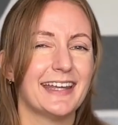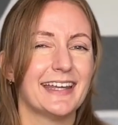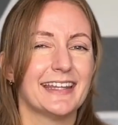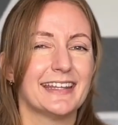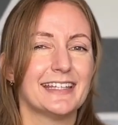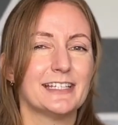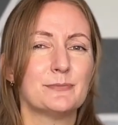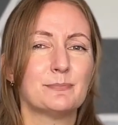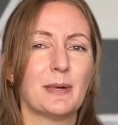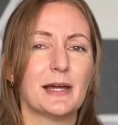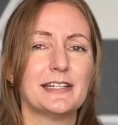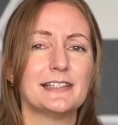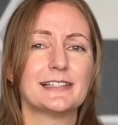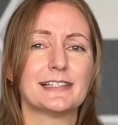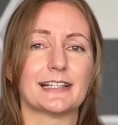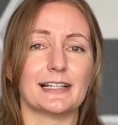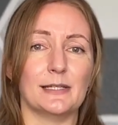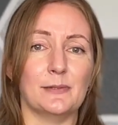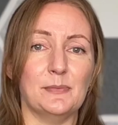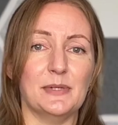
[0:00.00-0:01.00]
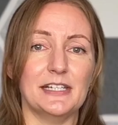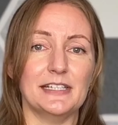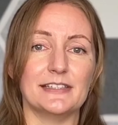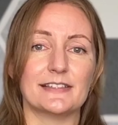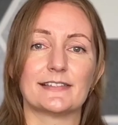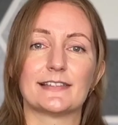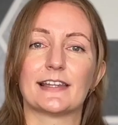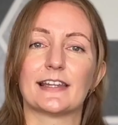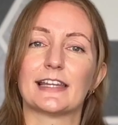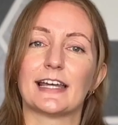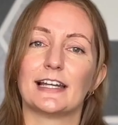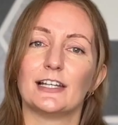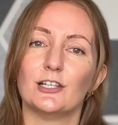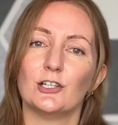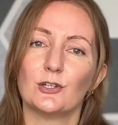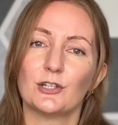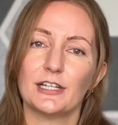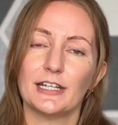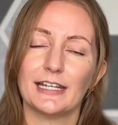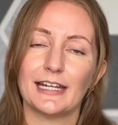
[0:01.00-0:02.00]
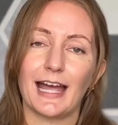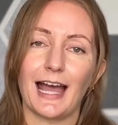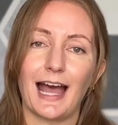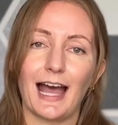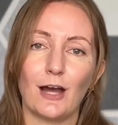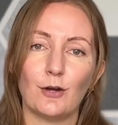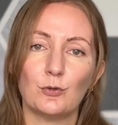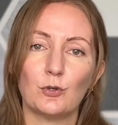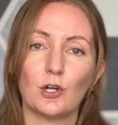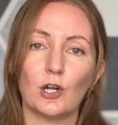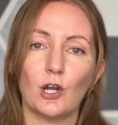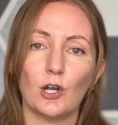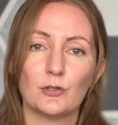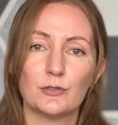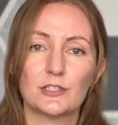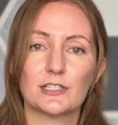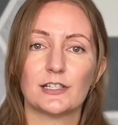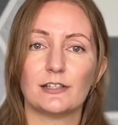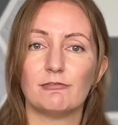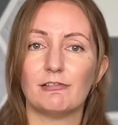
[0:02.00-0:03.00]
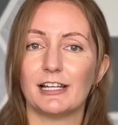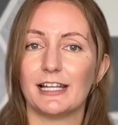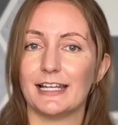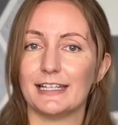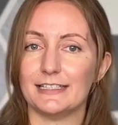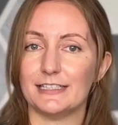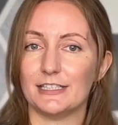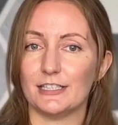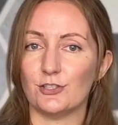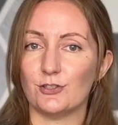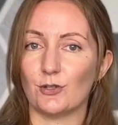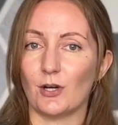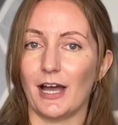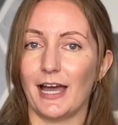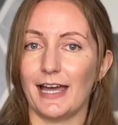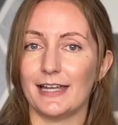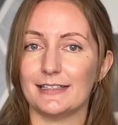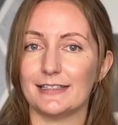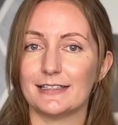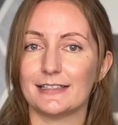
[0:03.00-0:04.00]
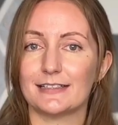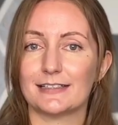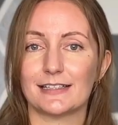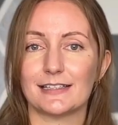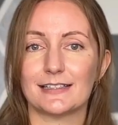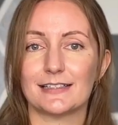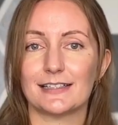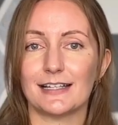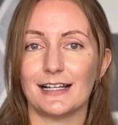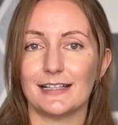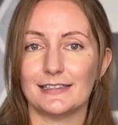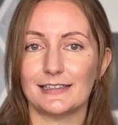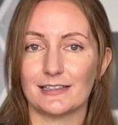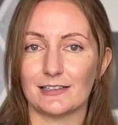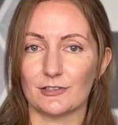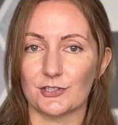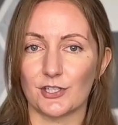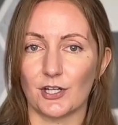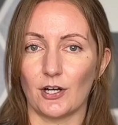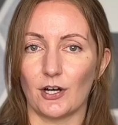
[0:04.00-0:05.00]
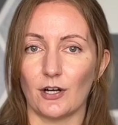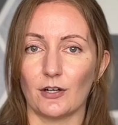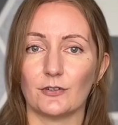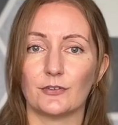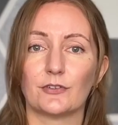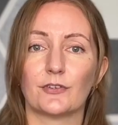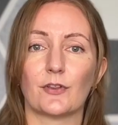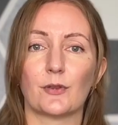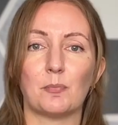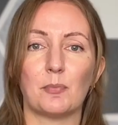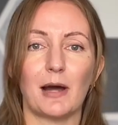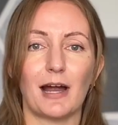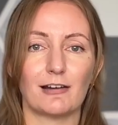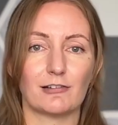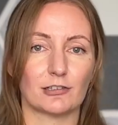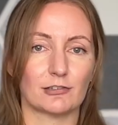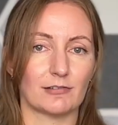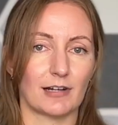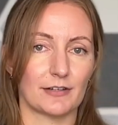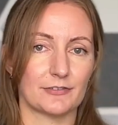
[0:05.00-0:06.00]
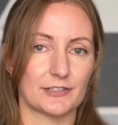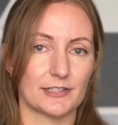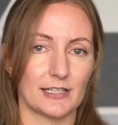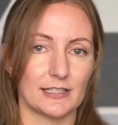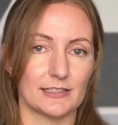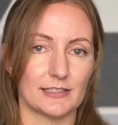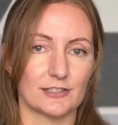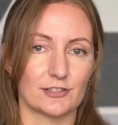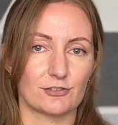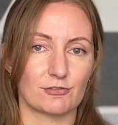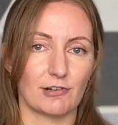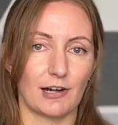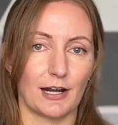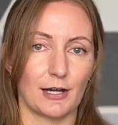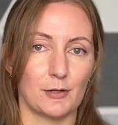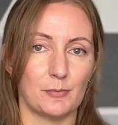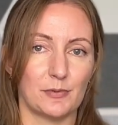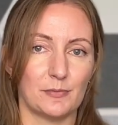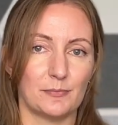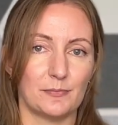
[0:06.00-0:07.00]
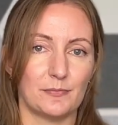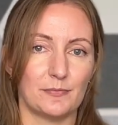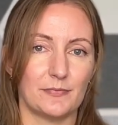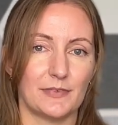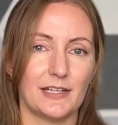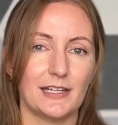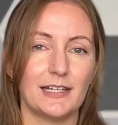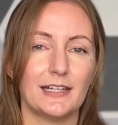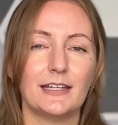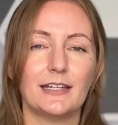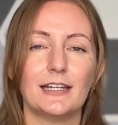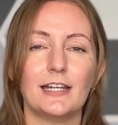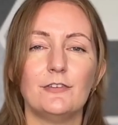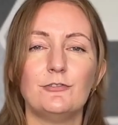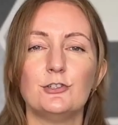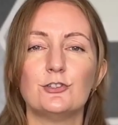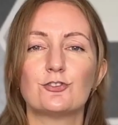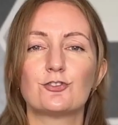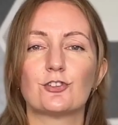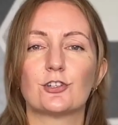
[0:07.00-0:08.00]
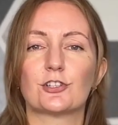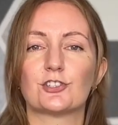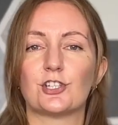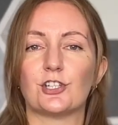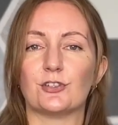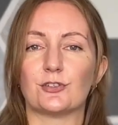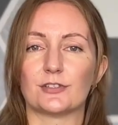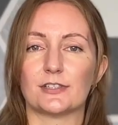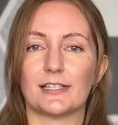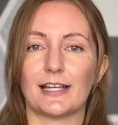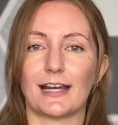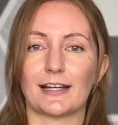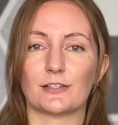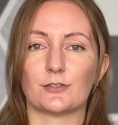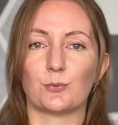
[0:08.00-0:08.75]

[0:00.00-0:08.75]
This basically means that they're looking at how closely related your headings and titles are to the paragraphs they describe. If you structure your text